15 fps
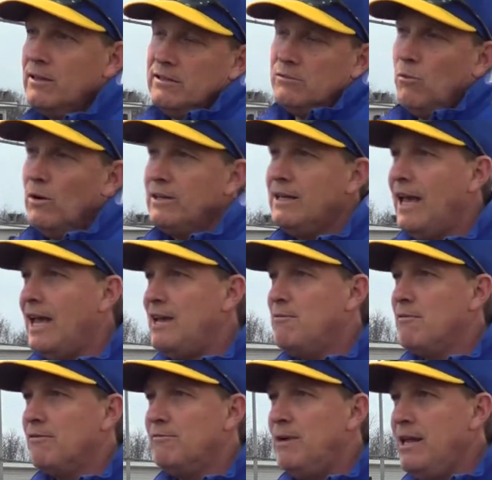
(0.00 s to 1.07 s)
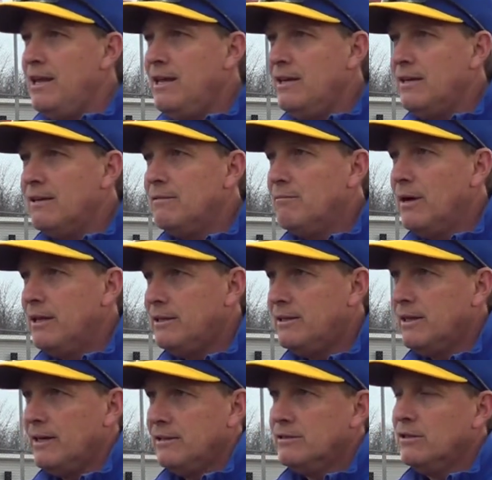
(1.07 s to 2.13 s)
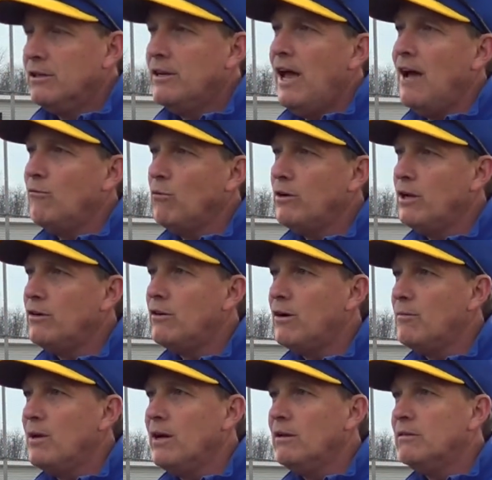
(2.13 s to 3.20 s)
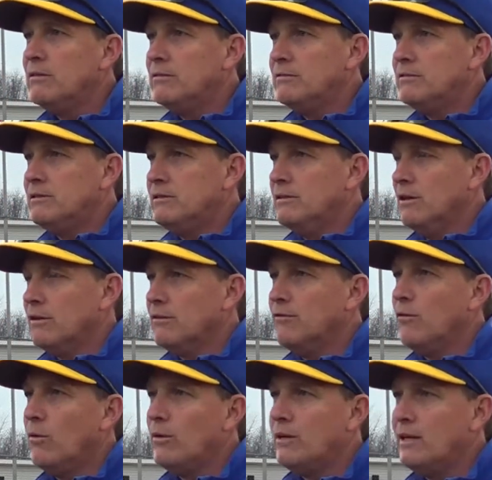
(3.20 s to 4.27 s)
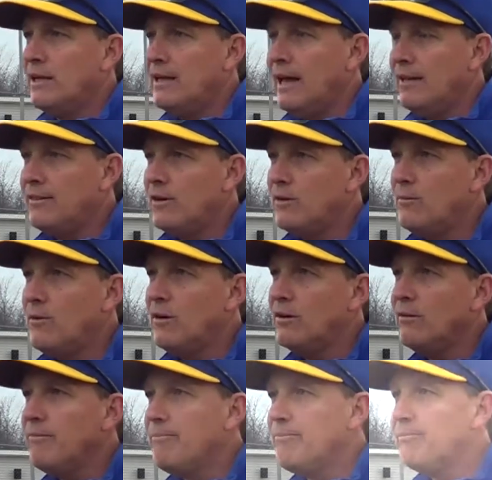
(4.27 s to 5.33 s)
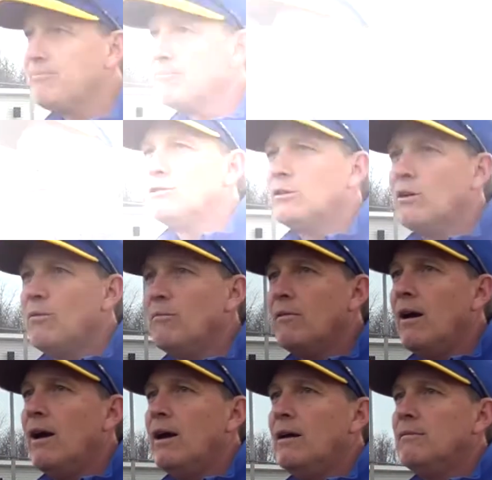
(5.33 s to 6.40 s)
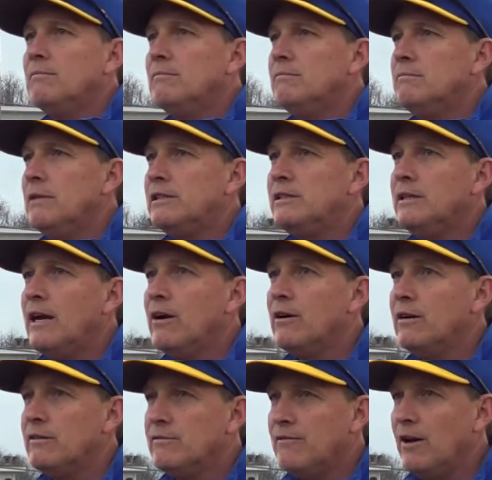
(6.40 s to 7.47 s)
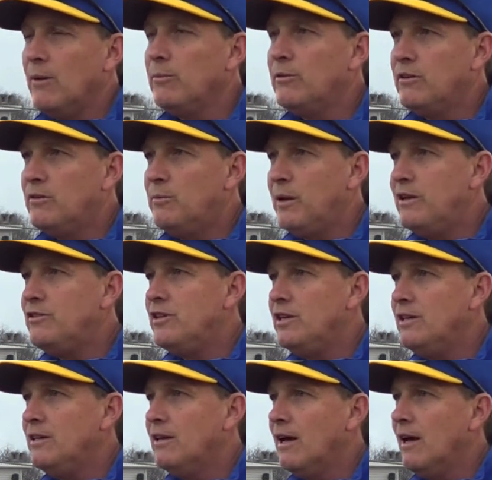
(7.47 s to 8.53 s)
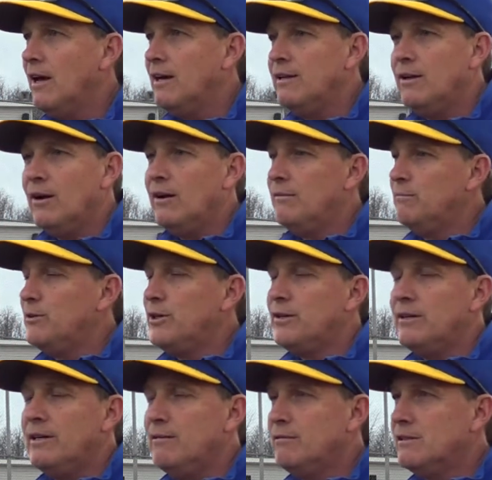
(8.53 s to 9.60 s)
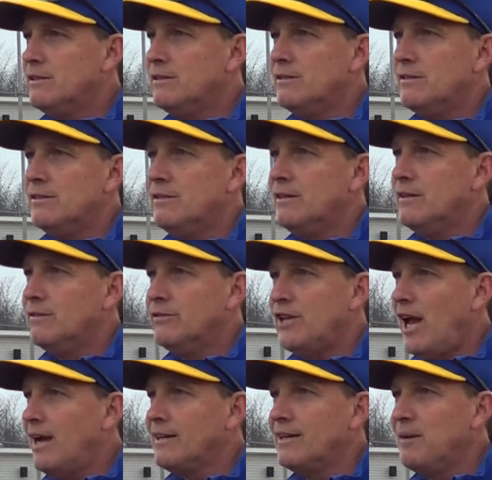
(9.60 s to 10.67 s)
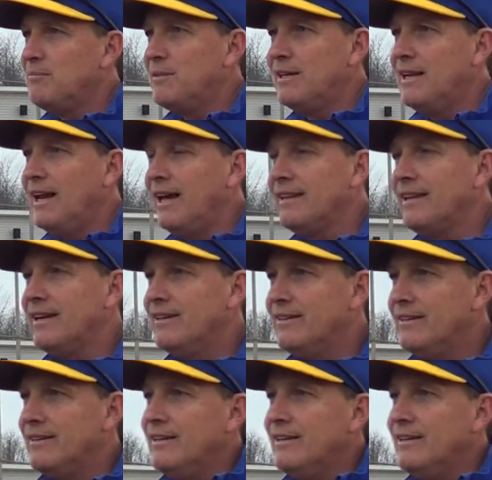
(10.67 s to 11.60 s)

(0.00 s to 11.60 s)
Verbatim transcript: It's one game of many, and but, uh, it's good to have one under our belt. Looking forward to getting out there tomorrow. Also, go, uh, mention Garrett Phelps is pitching. Uh, you know, I'm sure he was you know, jacked up to get out there.